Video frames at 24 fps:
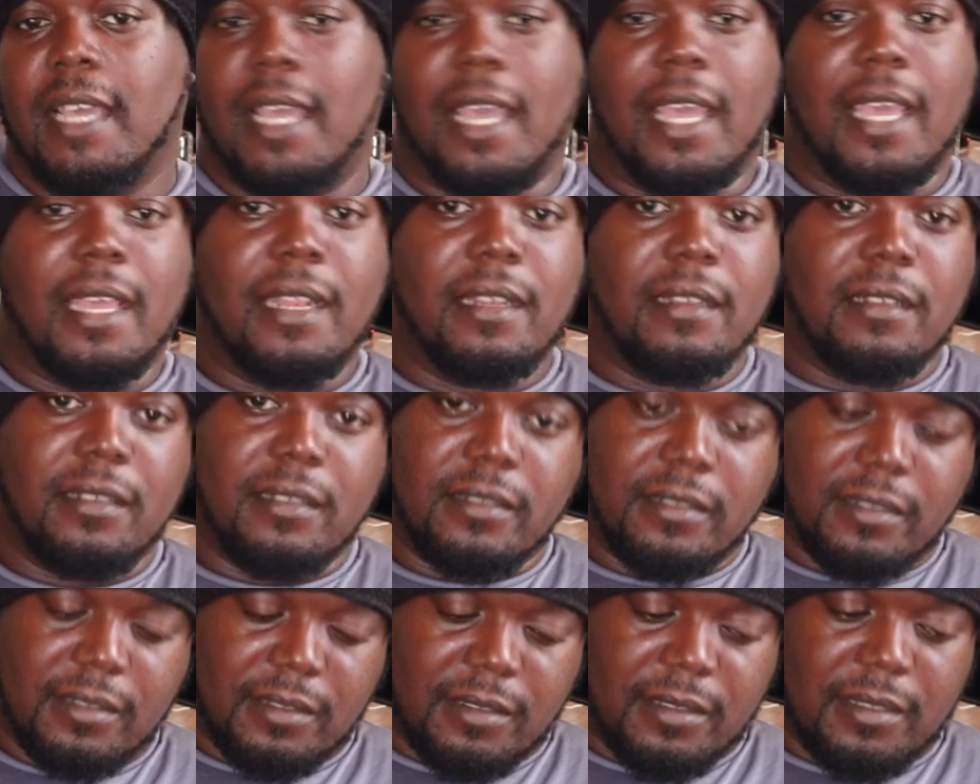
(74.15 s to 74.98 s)

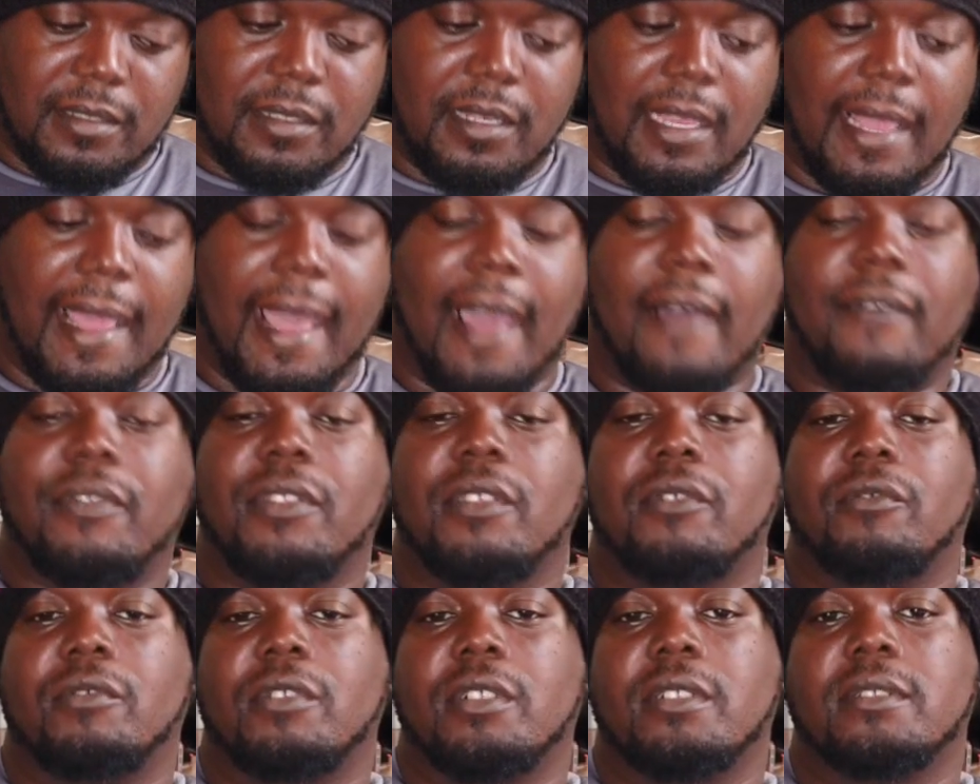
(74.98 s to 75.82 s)
and
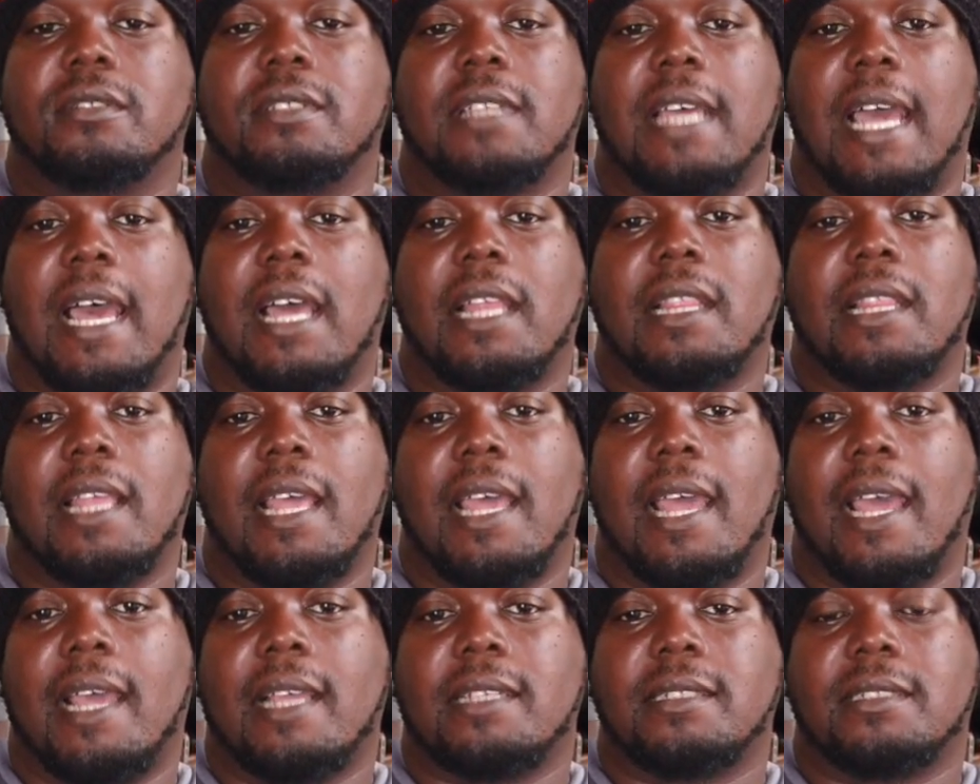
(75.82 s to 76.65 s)
afterwards,
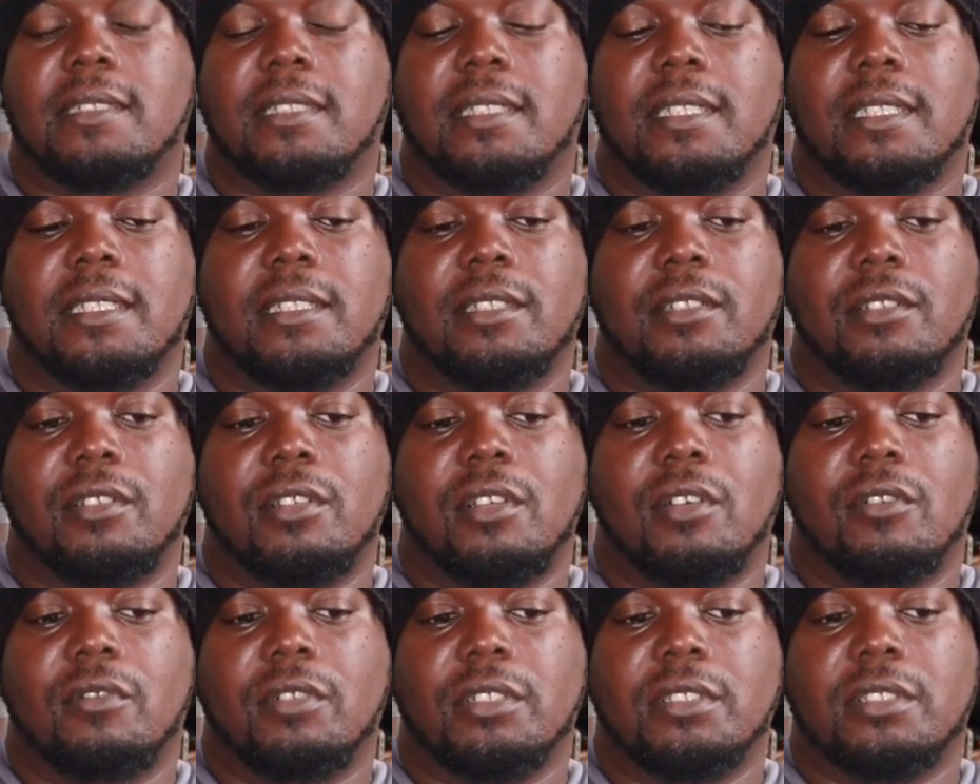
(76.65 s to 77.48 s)

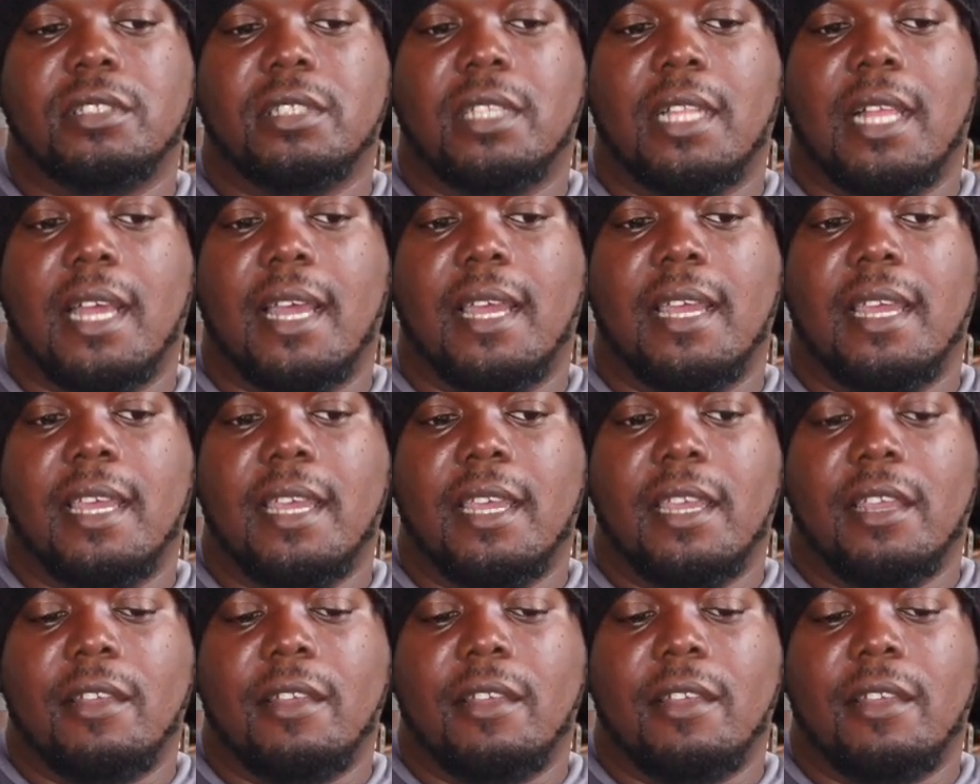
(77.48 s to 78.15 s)
until I